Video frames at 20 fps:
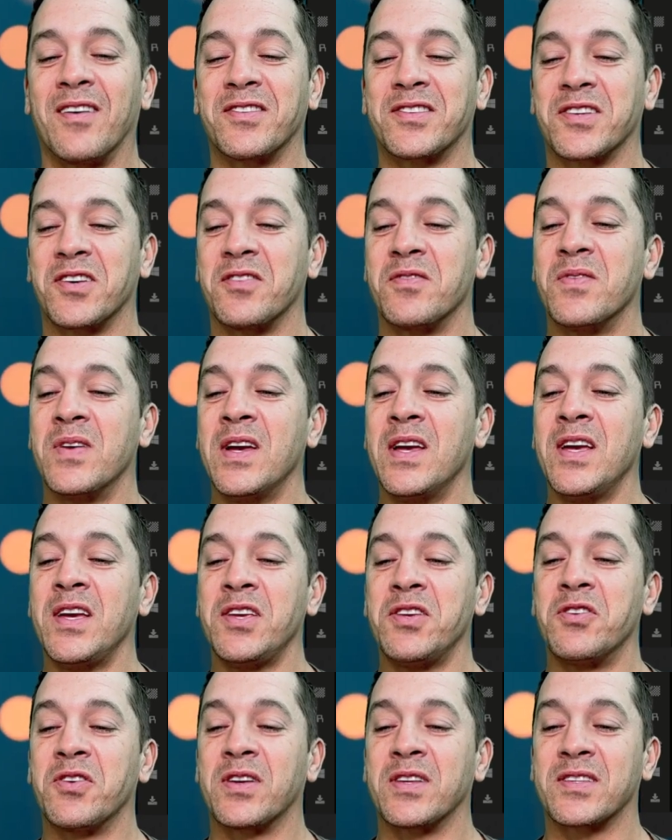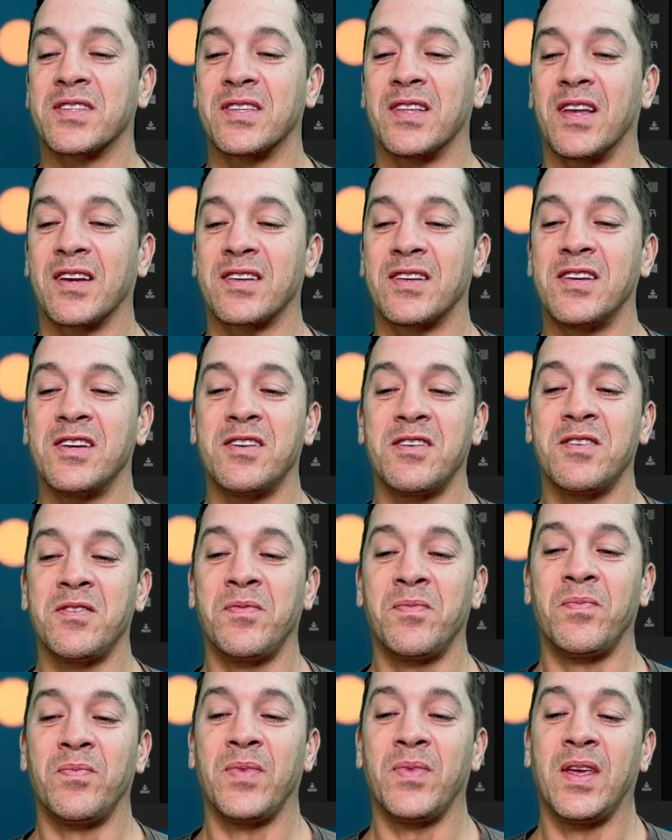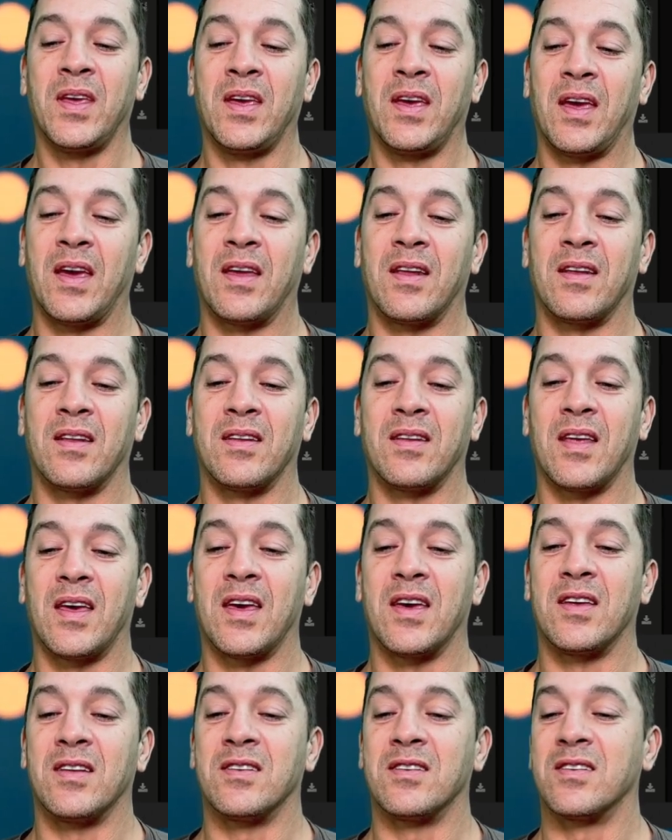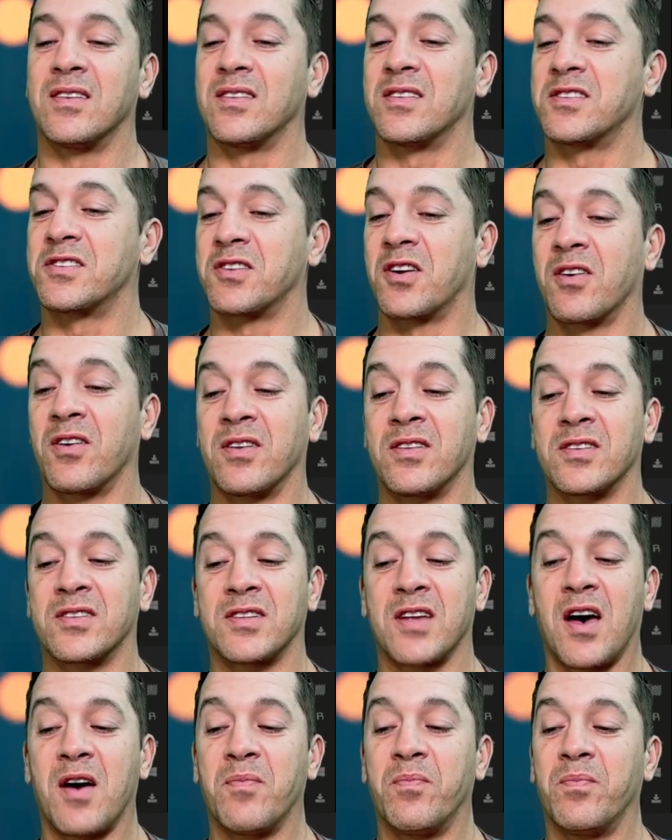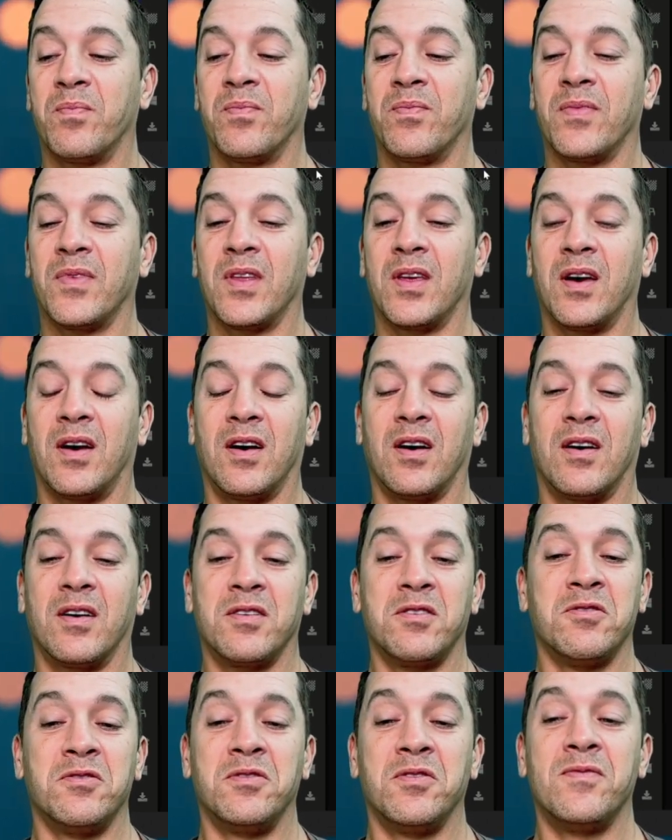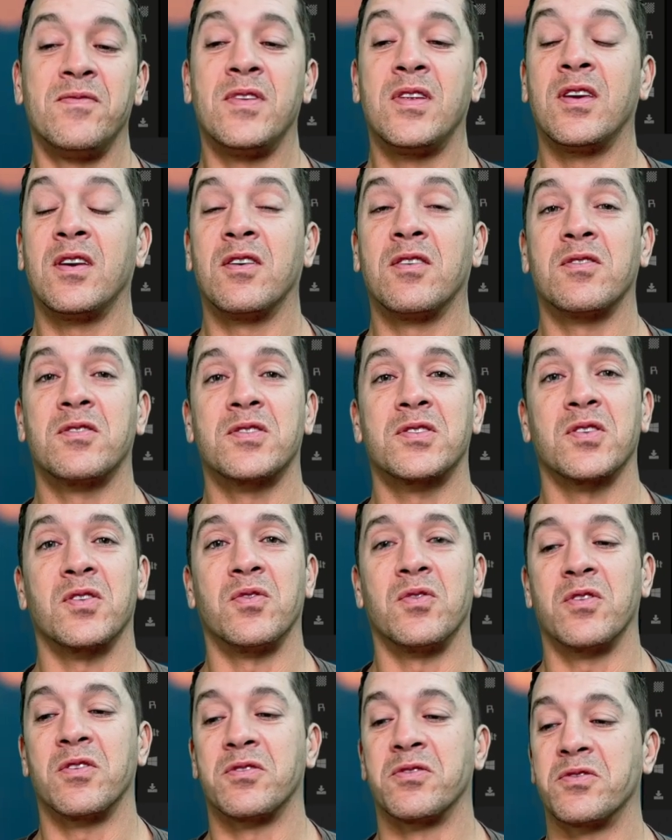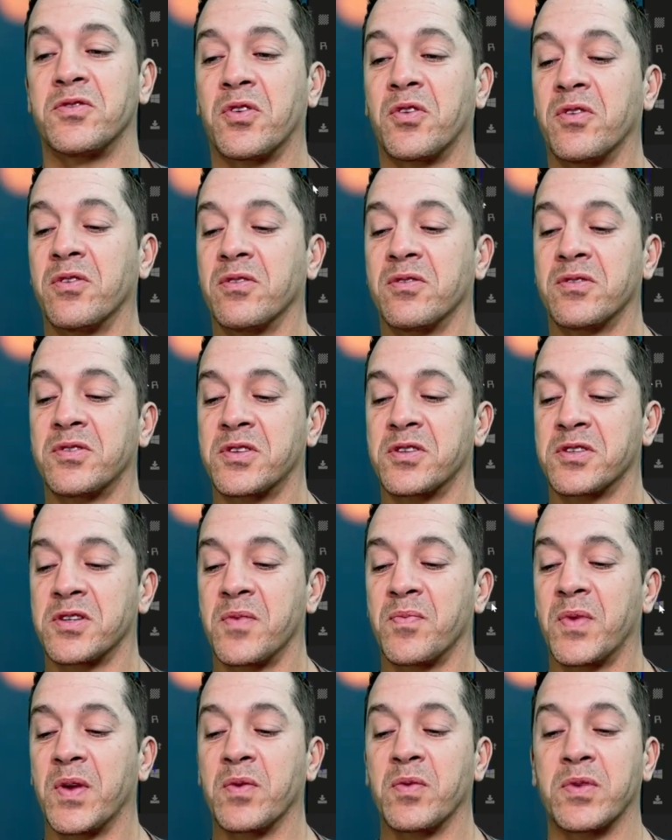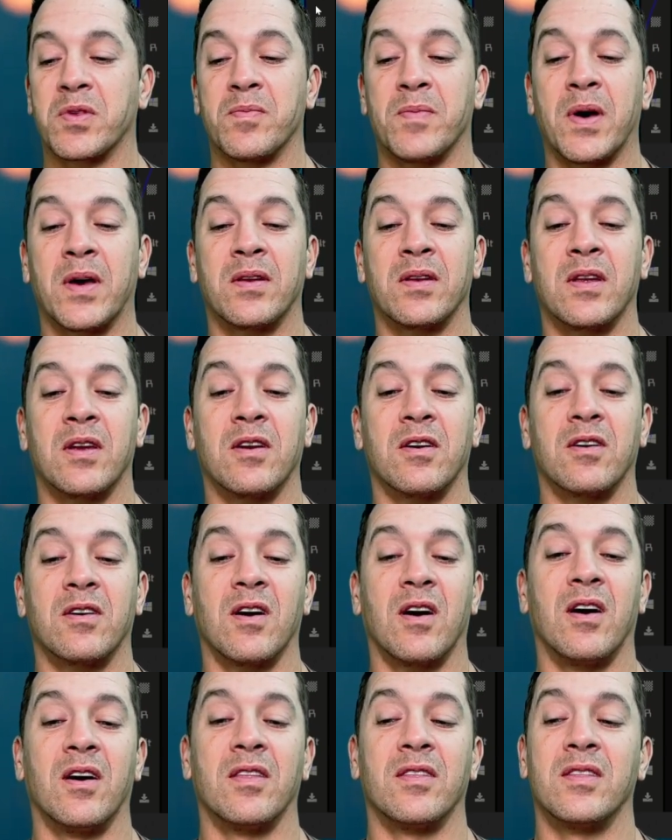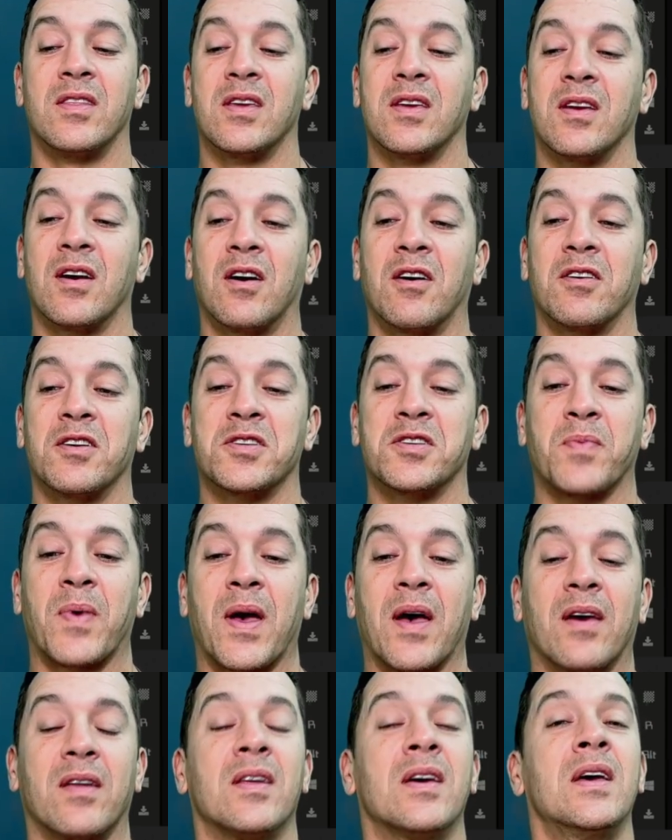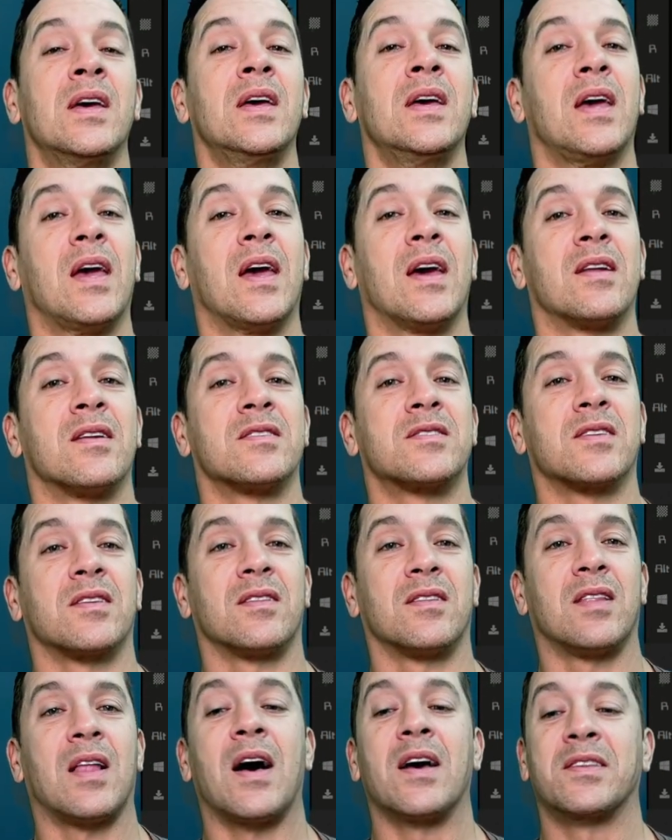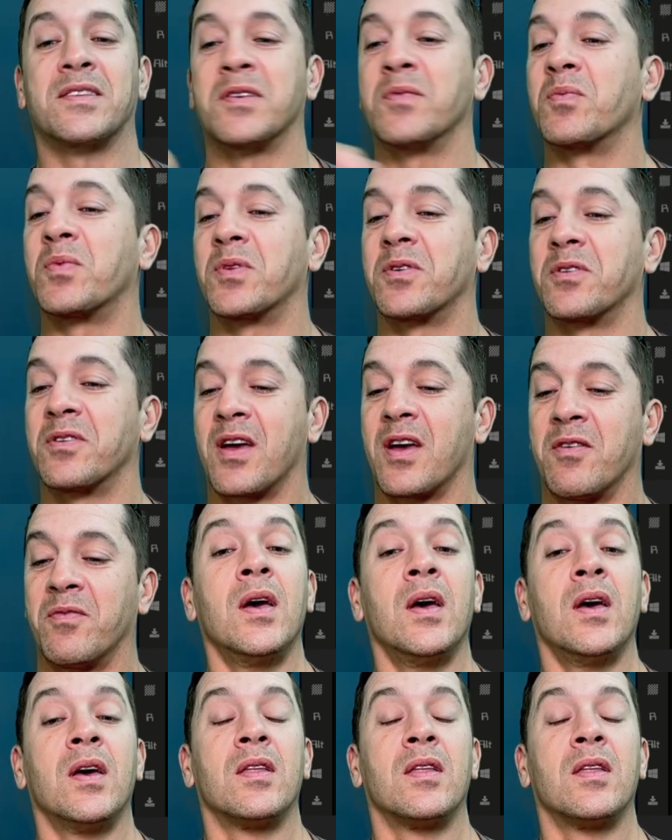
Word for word: So you can select here and, and start and stop uh, YouTube videos or tutorials or something with a button here on the artist pad. And it's a lot simpler now.